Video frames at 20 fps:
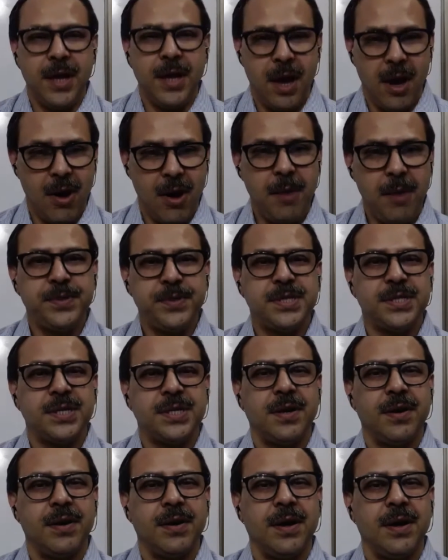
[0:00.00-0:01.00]
Ops
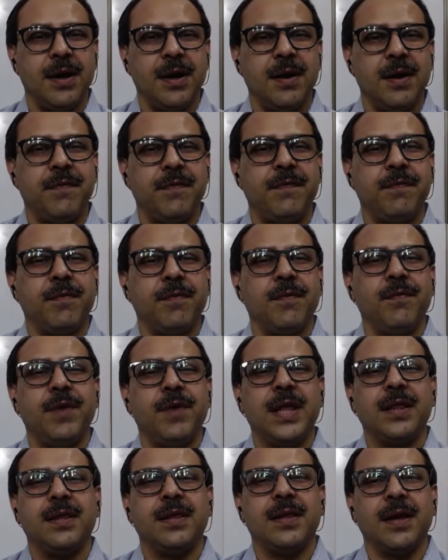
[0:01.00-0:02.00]

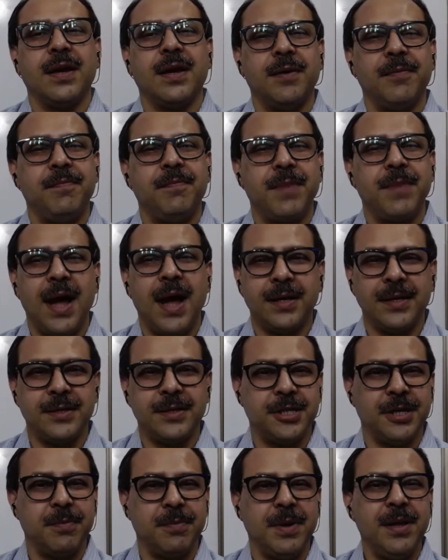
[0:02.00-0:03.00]
with Alan
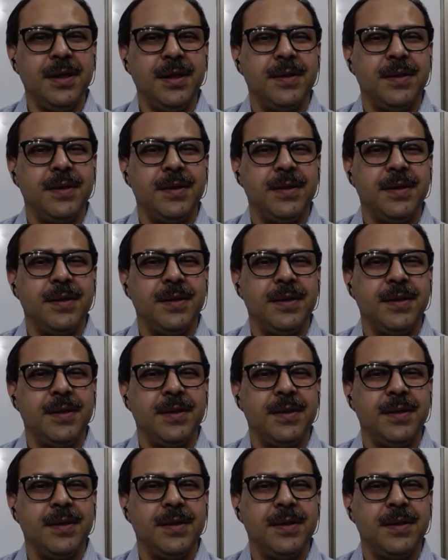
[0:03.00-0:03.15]
Schimmer.